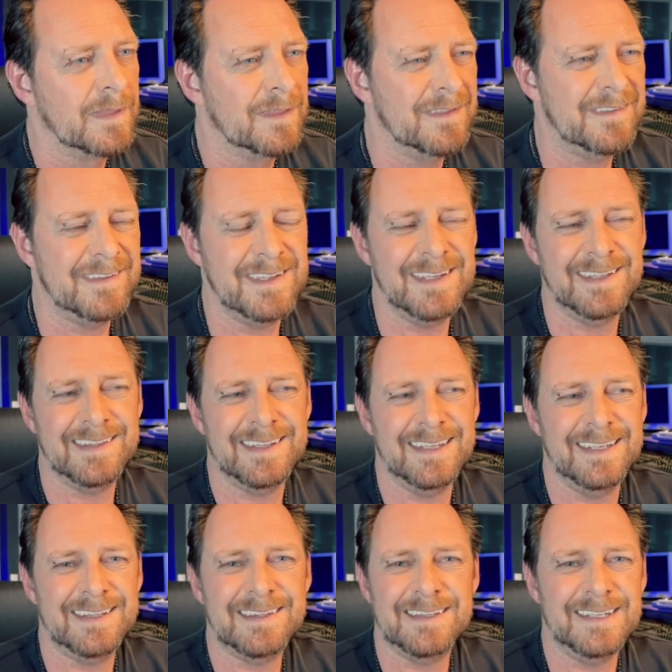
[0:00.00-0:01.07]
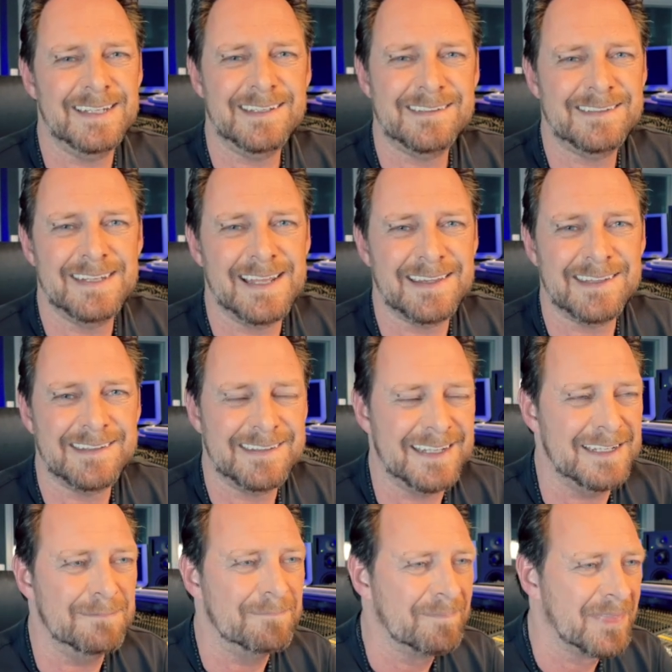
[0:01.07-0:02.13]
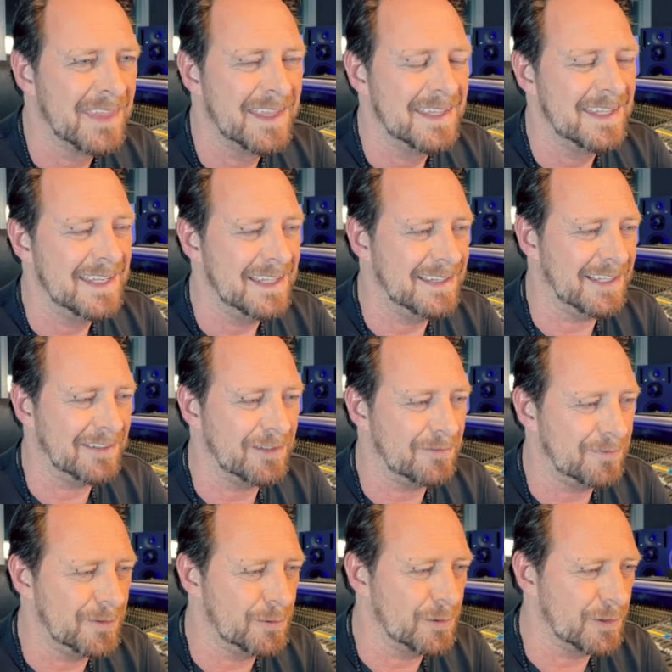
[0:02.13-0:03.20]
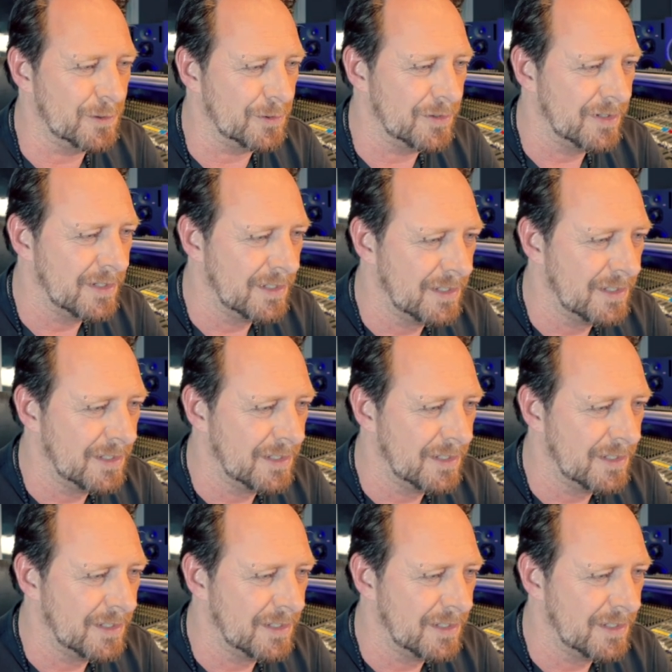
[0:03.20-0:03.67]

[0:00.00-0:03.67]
You see, it's not the same. It doesn't feel good.